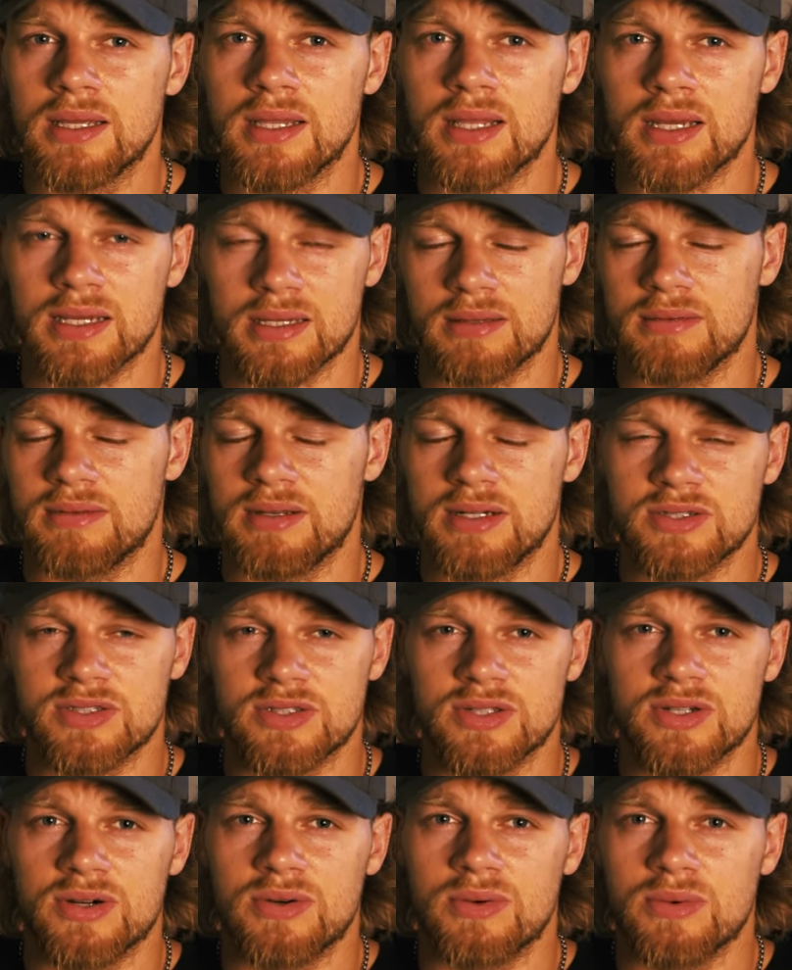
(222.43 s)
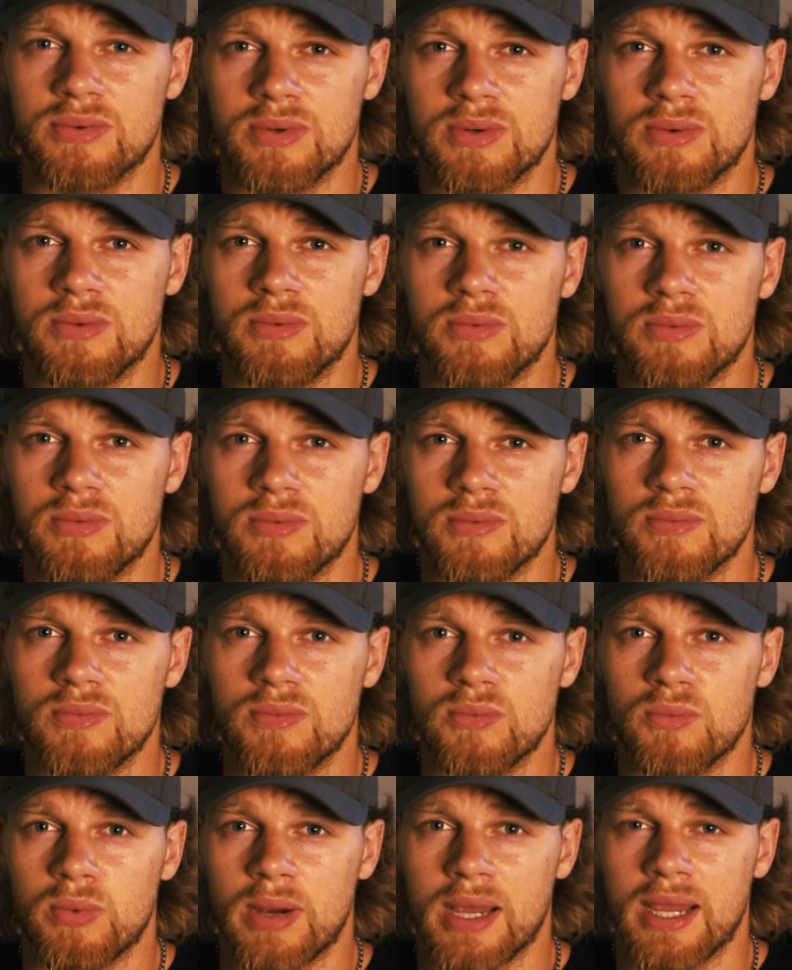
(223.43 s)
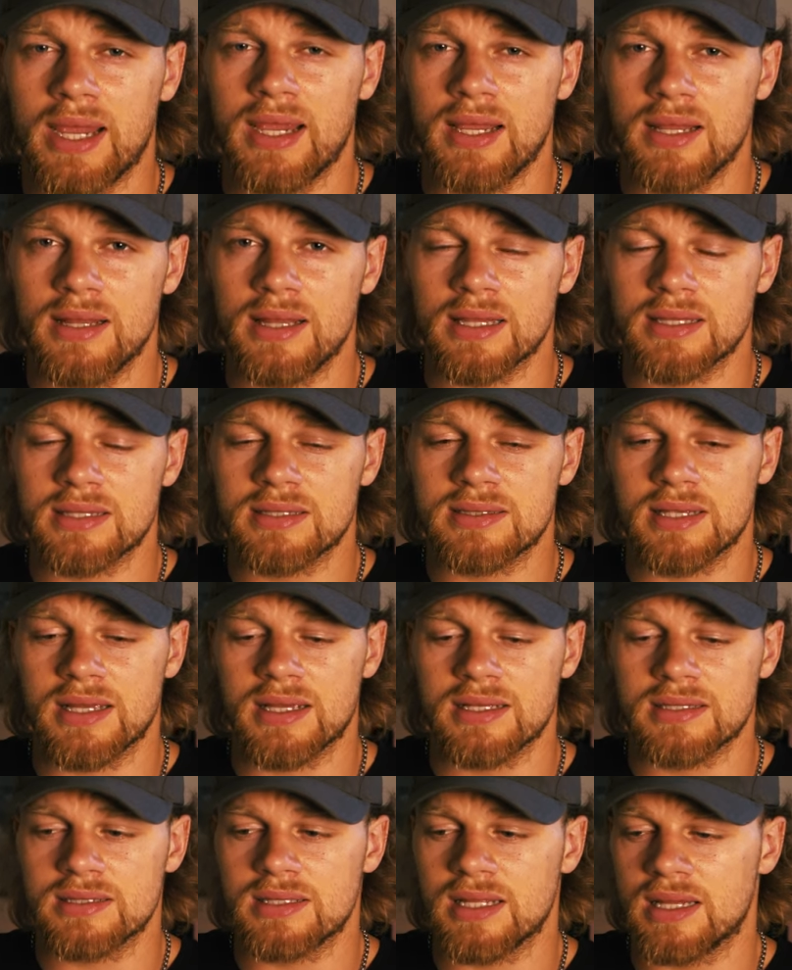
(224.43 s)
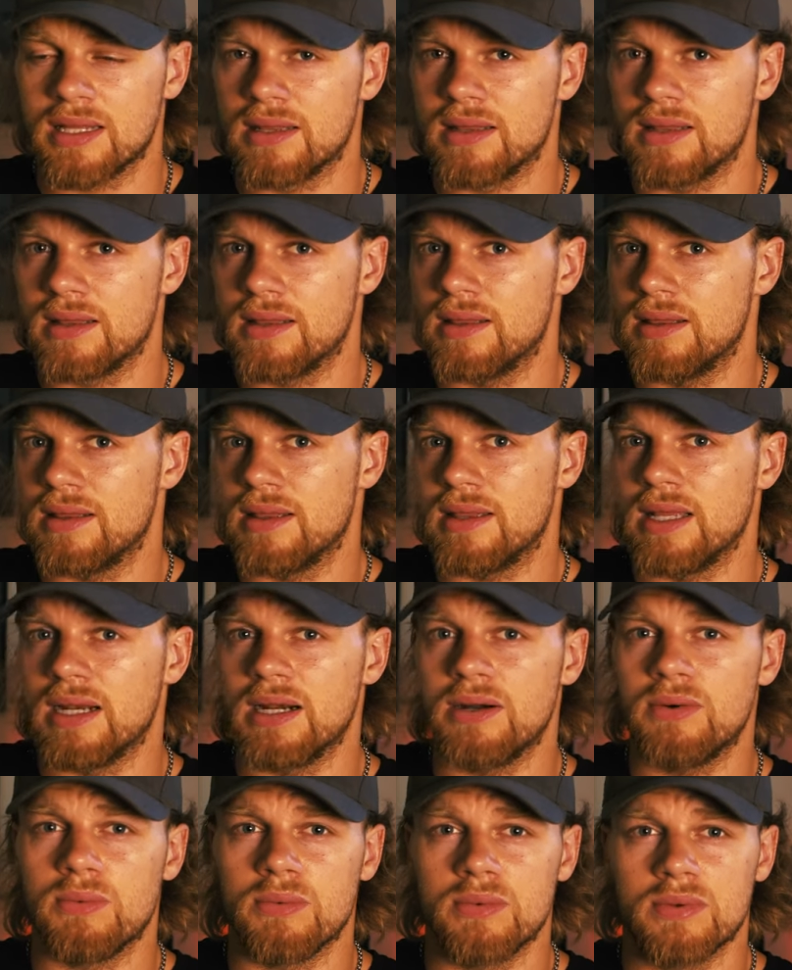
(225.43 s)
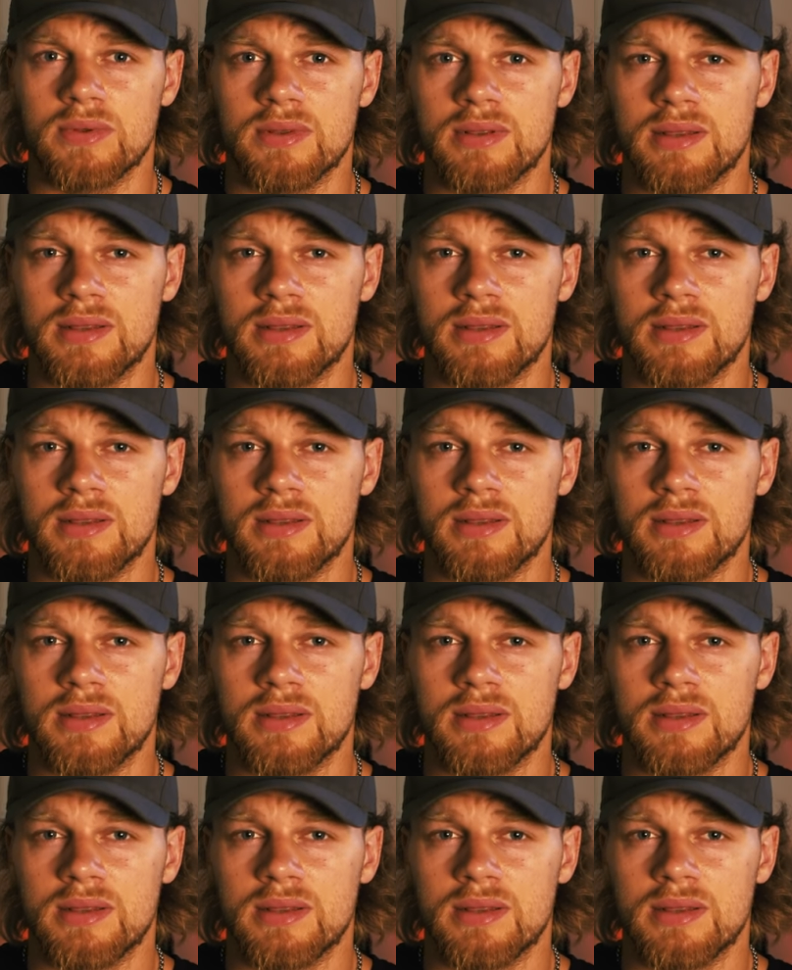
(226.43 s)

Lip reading: Like, there's no way that says that that